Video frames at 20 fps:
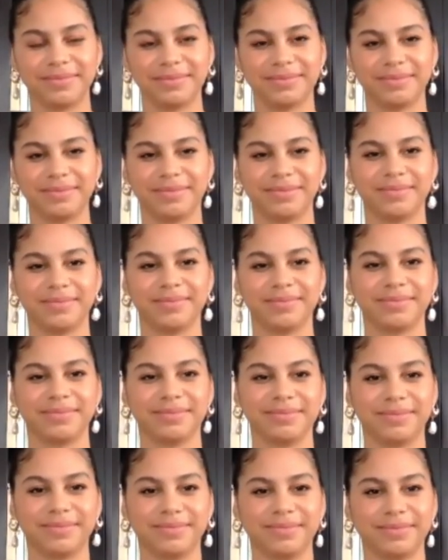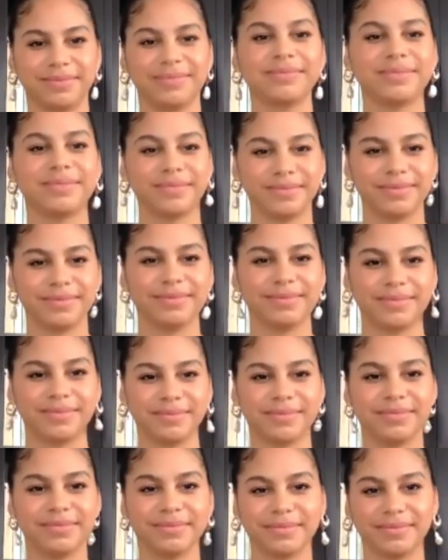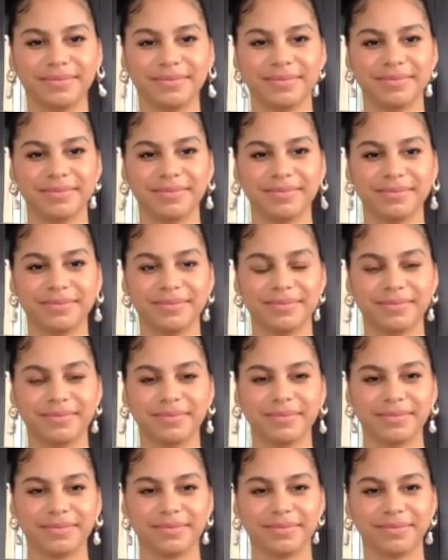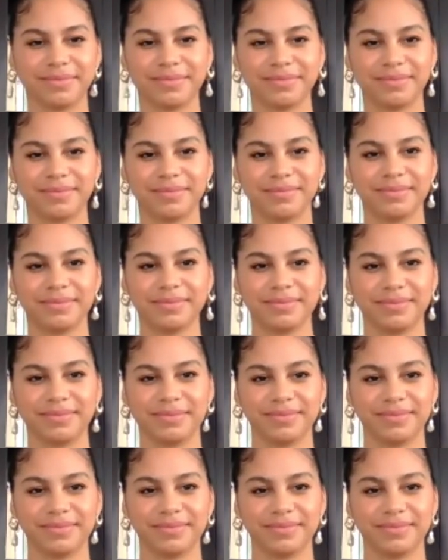The person shown says nothing.